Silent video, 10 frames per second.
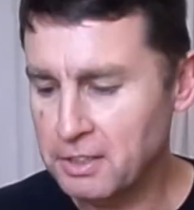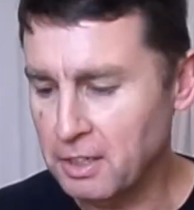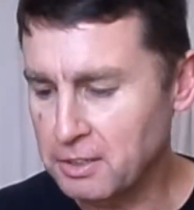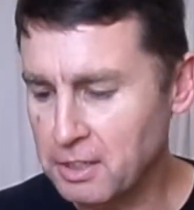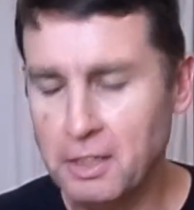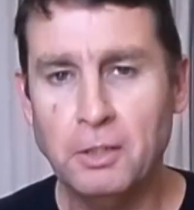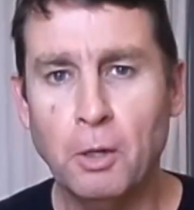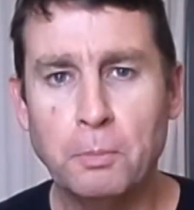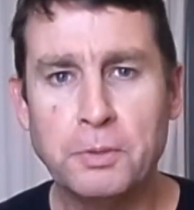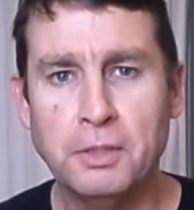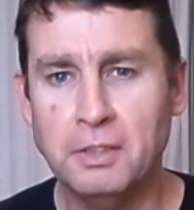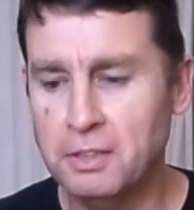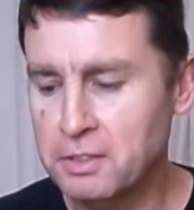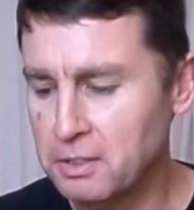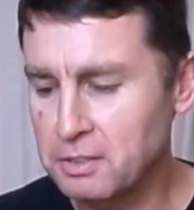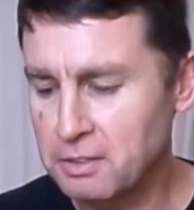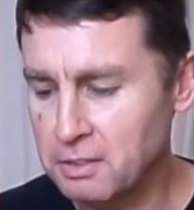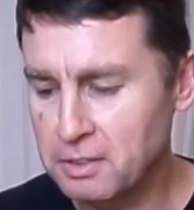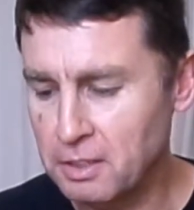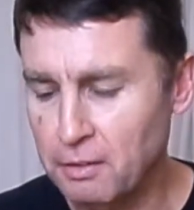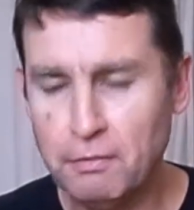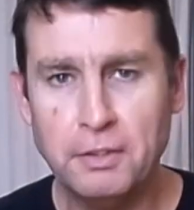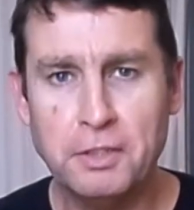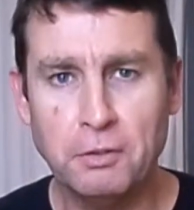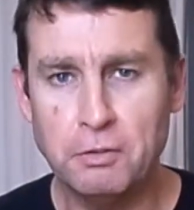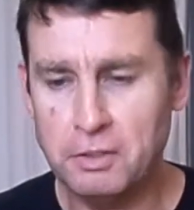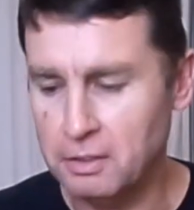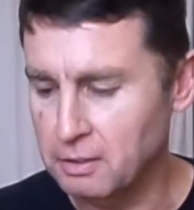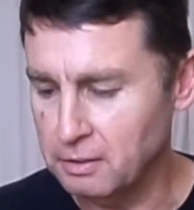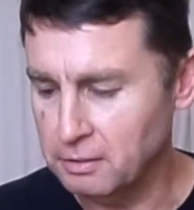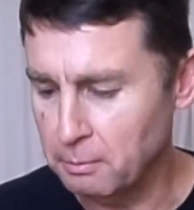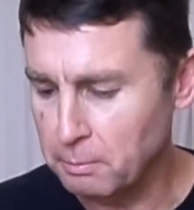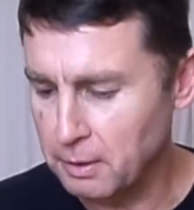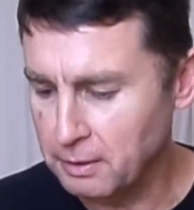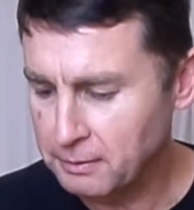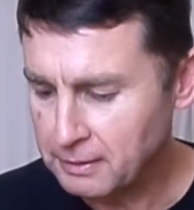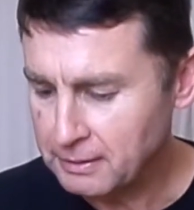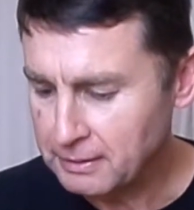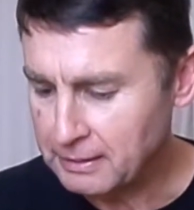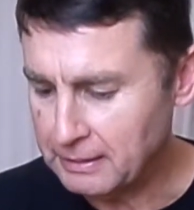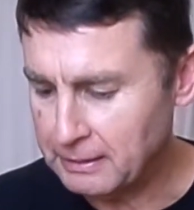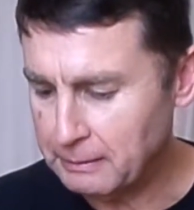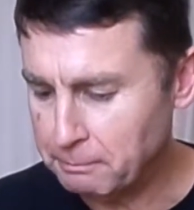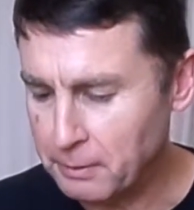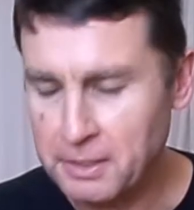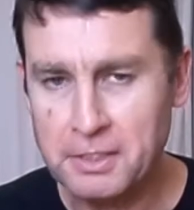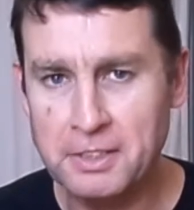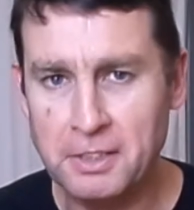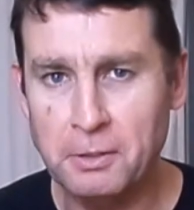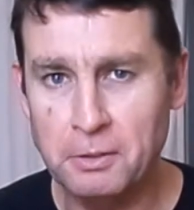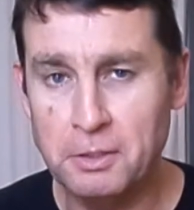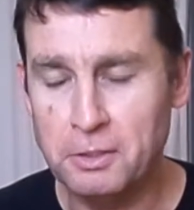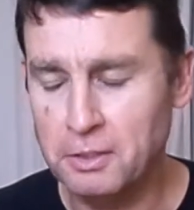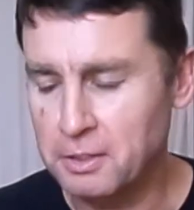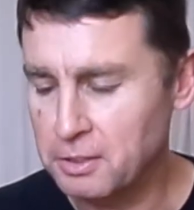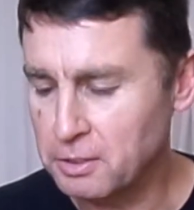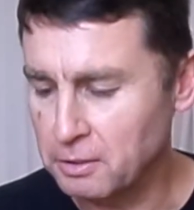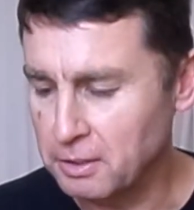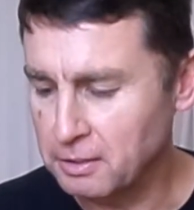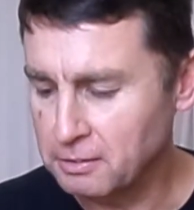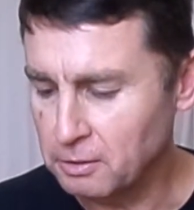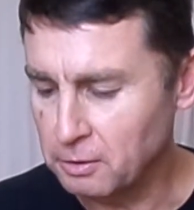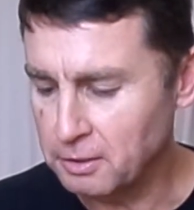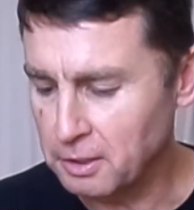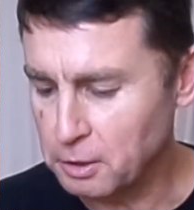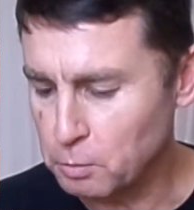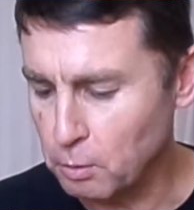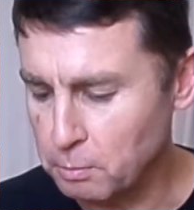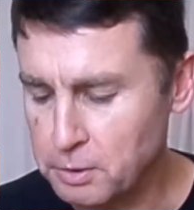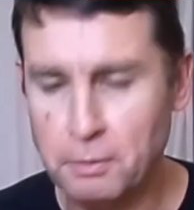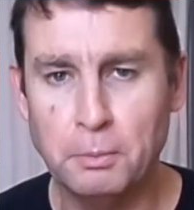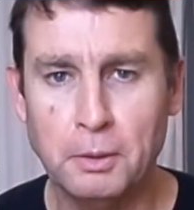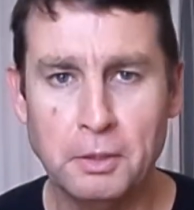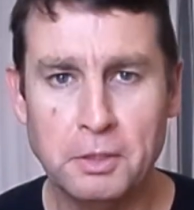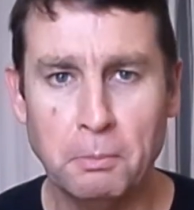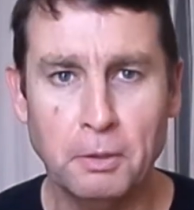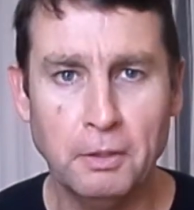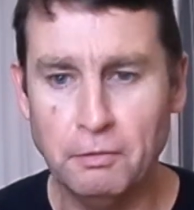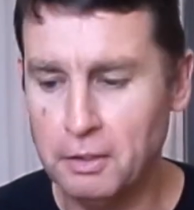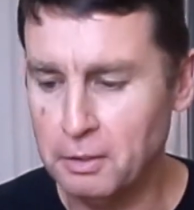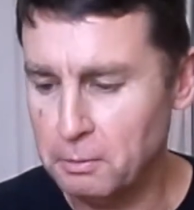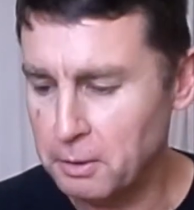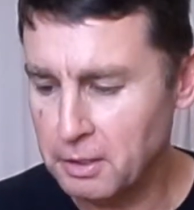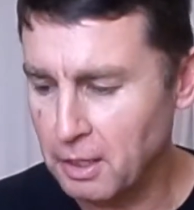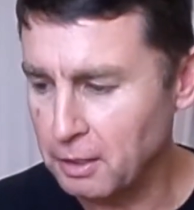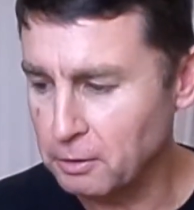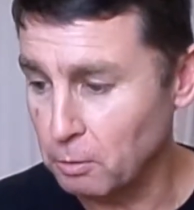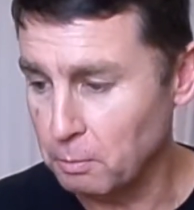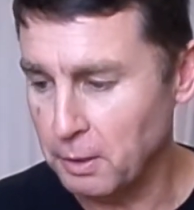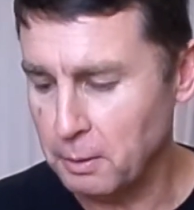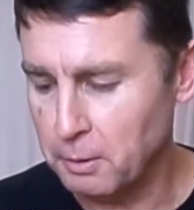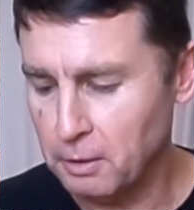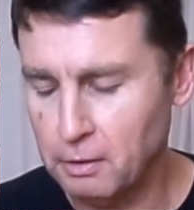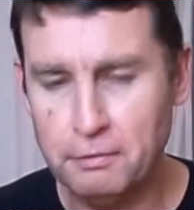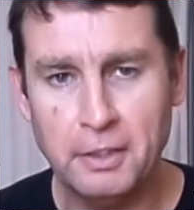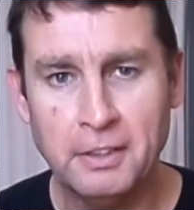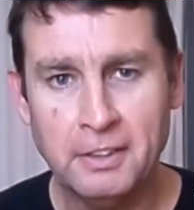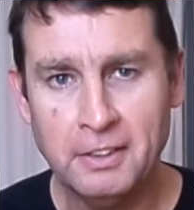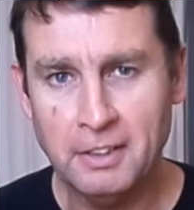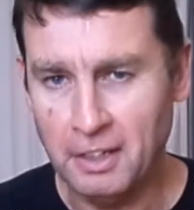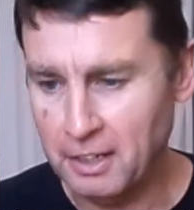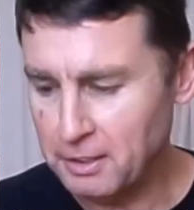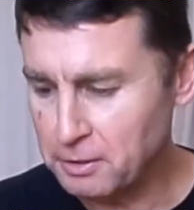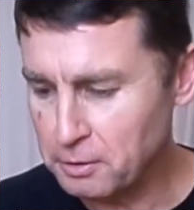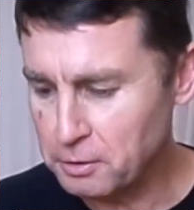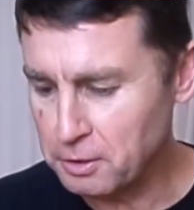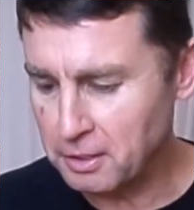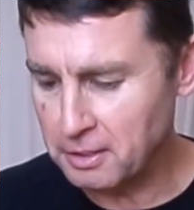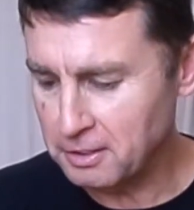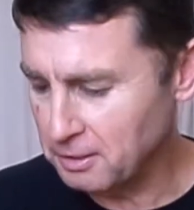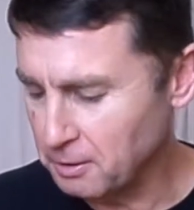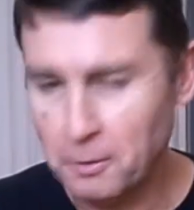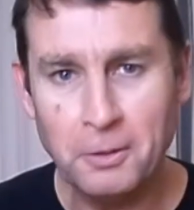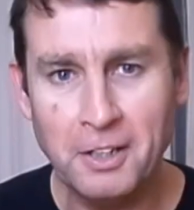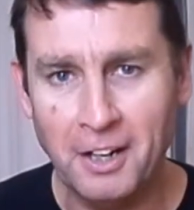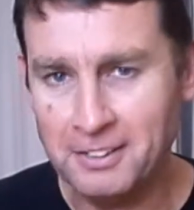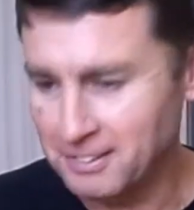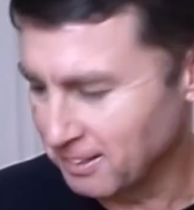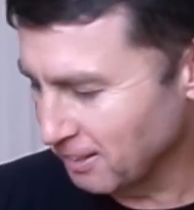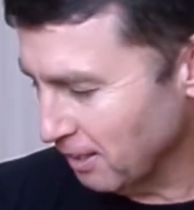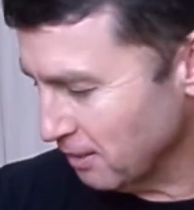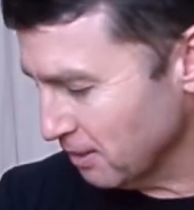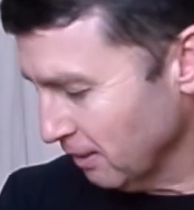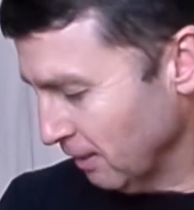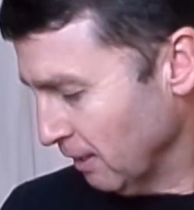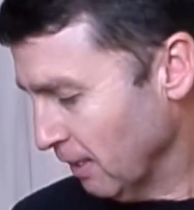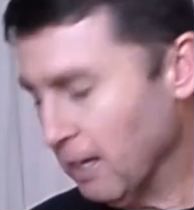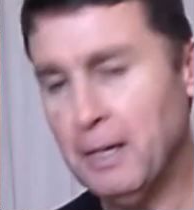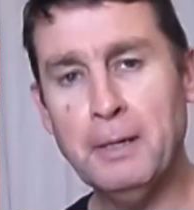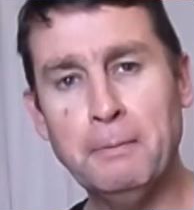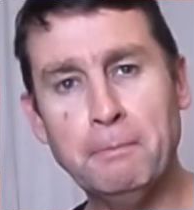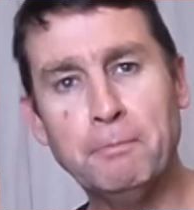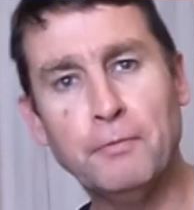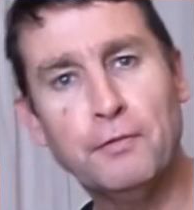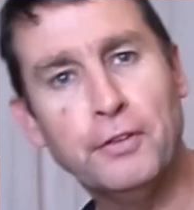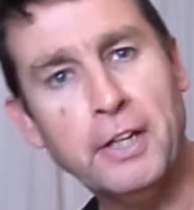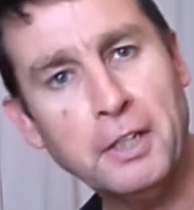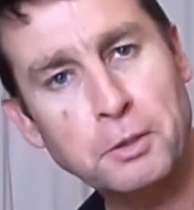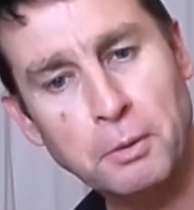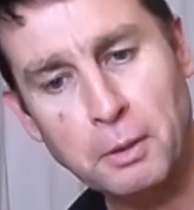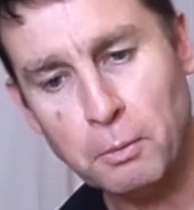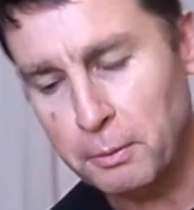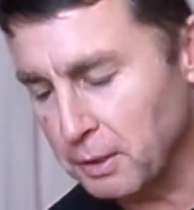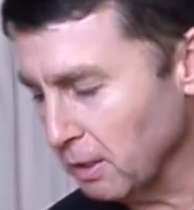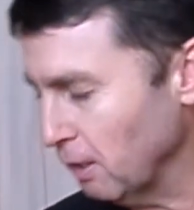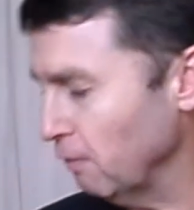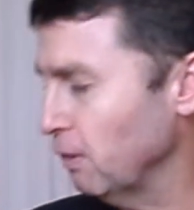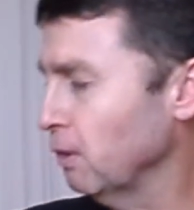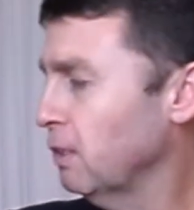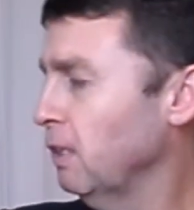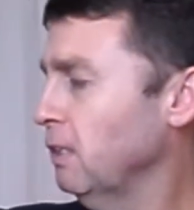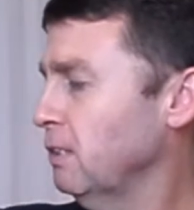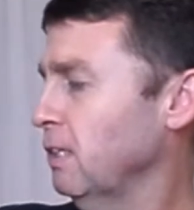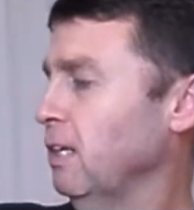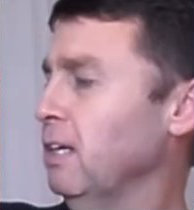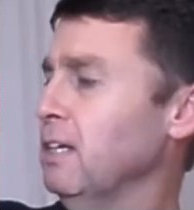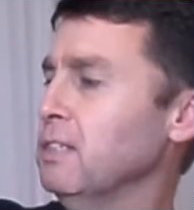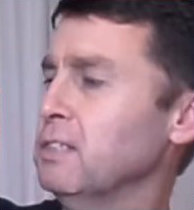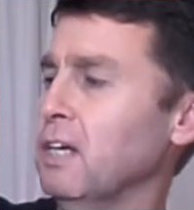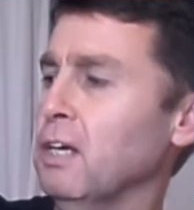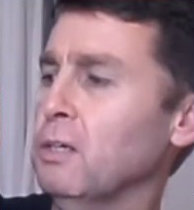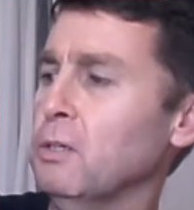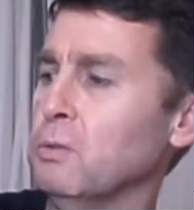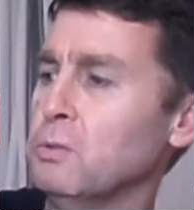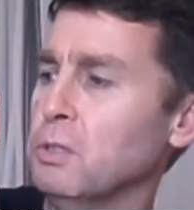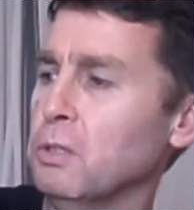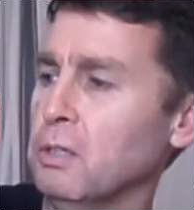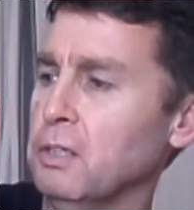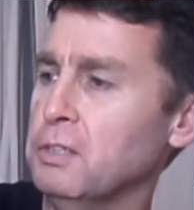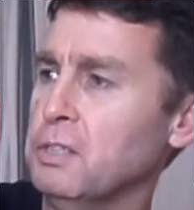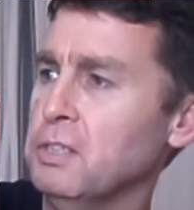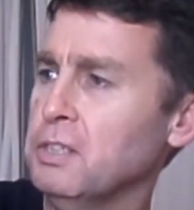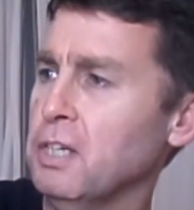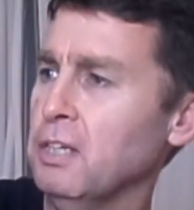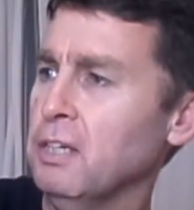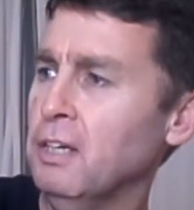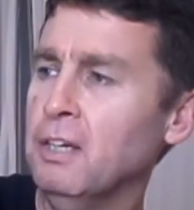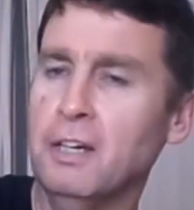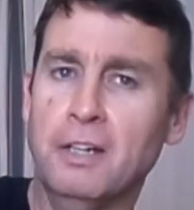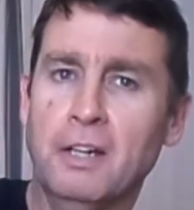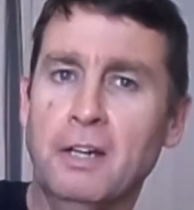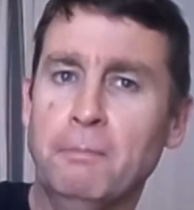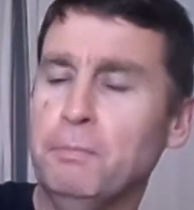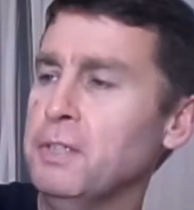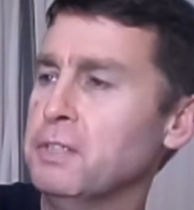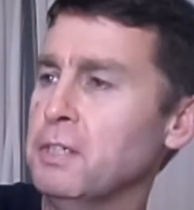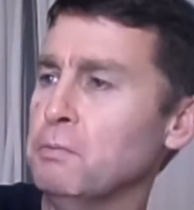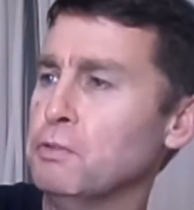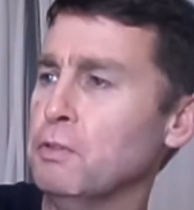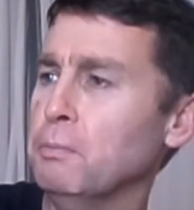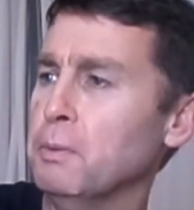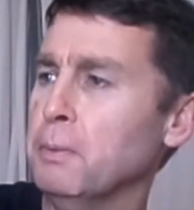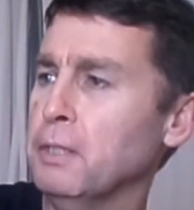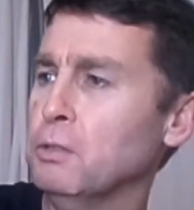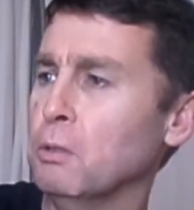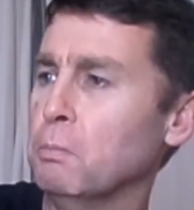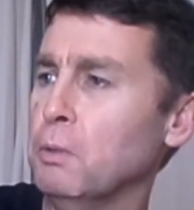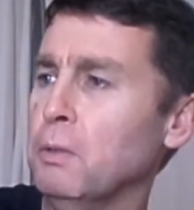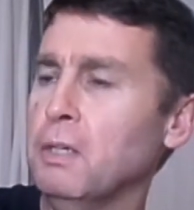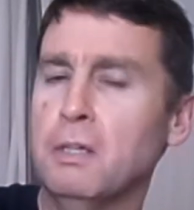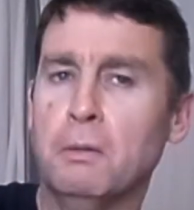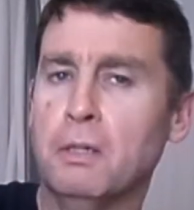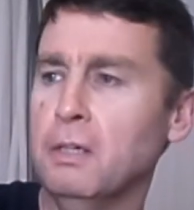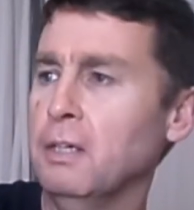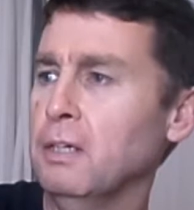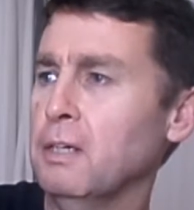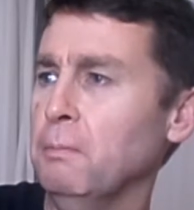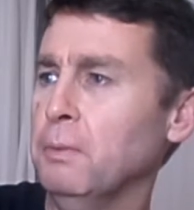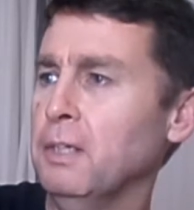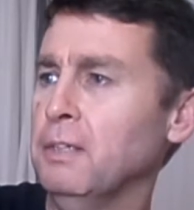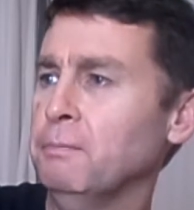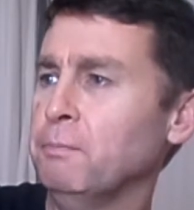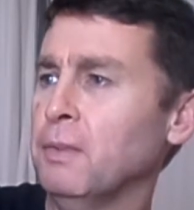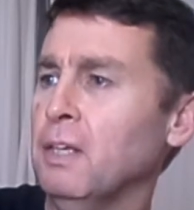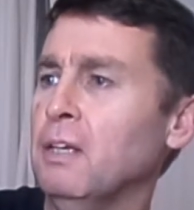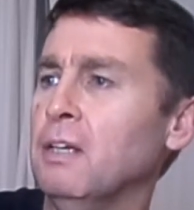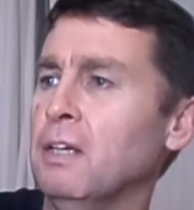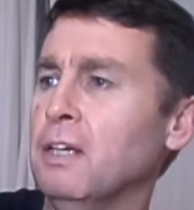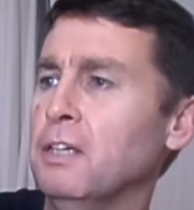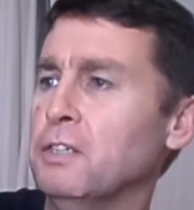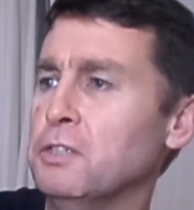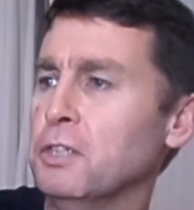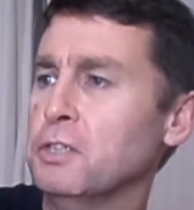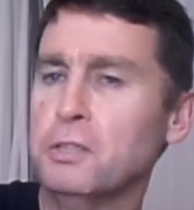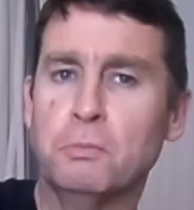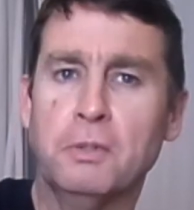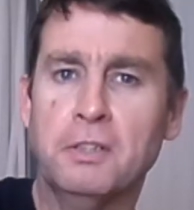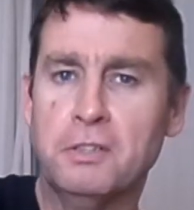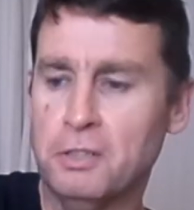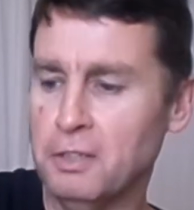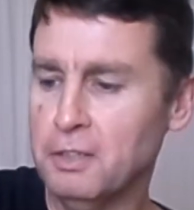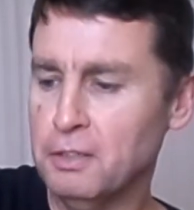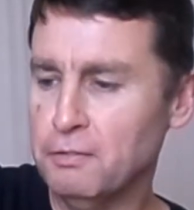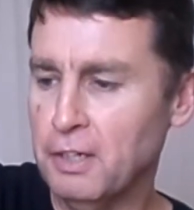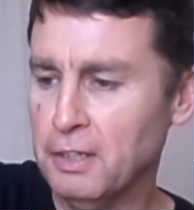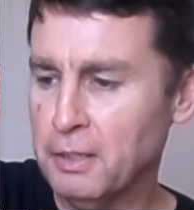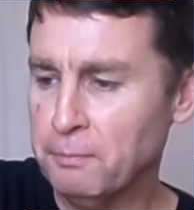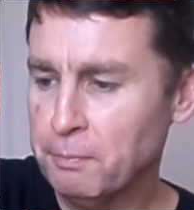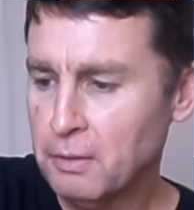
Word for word: the Cascade hops in this. It's, it's a lovely citrusy little number. Um, as I say, you'll enjoy this on a on a nice warm summer, summer evening in the beer garden, or buy a bottle of it and drink it in your own garden, I guess. Um, for next week, what we're going to have a look at is Anko chocolate cheesecake. Um, this comes from the Mad Dog Brewing Co uh, Company in conjunction with Chili of the Valley.